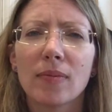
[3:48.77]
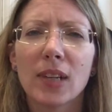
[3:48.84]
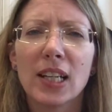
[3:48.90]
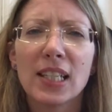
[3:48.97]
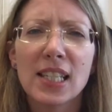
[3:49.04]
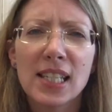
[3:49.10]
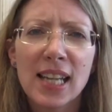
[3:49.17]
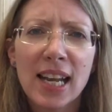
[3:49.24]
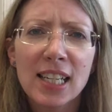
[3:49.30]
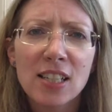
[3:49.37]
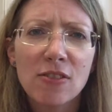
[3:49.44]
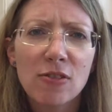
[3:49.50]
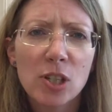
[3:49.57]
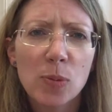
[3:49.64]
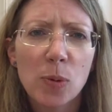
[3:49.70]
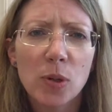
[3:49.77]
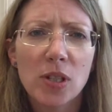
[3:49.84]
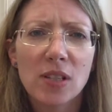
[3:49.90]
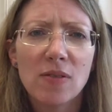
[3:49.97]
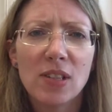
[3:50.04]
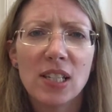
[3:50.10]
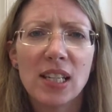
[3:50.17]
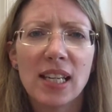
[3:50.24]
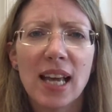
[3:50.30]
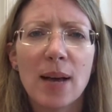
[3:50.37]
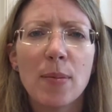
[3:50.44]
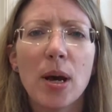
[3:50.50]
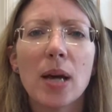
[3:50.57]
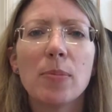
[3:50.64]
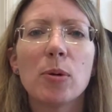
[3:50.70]
And as an act of responsivity, am
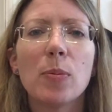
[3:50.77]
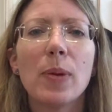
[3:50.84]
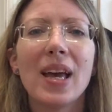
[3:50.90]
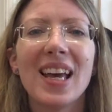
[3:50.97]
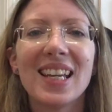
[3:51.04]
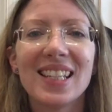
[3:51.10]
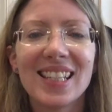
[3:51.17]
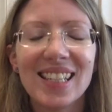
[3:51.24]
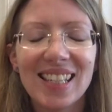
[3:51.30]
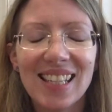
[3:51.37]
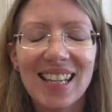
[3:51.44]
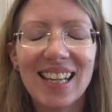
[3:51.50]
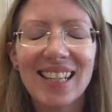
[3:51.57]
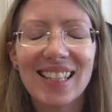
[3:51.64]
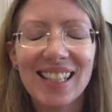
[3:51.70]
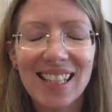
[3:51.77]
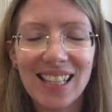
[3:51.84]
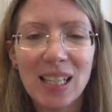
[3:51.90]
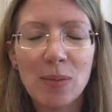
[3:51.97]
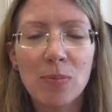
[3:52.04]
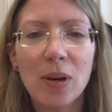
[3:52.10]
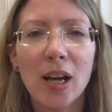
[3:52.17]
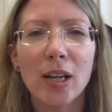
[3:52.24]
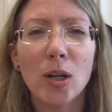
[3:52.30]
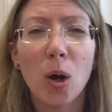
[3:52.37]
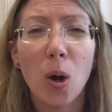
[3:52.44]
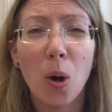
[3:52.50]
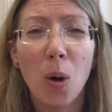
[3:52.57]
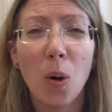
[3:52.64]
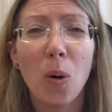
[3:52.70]
I prepared to dig deep and
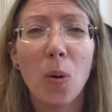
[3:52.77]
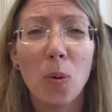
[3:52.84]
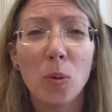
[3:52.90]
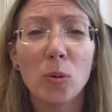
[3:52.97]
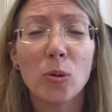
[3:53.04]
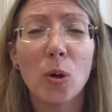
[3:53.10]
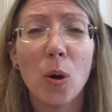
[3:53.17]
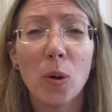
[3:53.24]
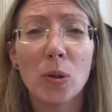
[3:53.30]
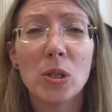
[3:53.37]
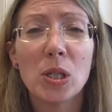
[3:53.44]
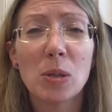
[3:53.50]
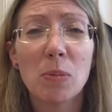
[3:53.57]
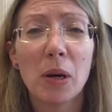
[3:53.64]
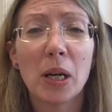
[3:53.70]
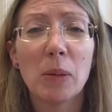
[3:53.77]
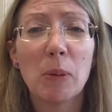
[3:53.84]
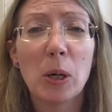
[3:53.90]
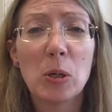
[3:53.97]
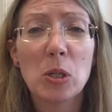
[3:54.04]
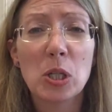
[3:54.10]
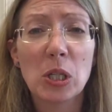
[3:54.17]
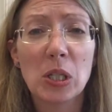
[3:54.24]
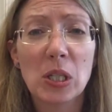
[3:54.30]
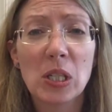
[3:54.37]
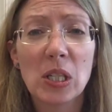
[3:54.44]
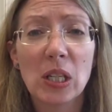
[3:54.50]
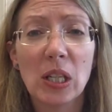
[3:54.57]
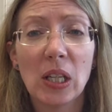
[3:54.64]
hold on to my emotions,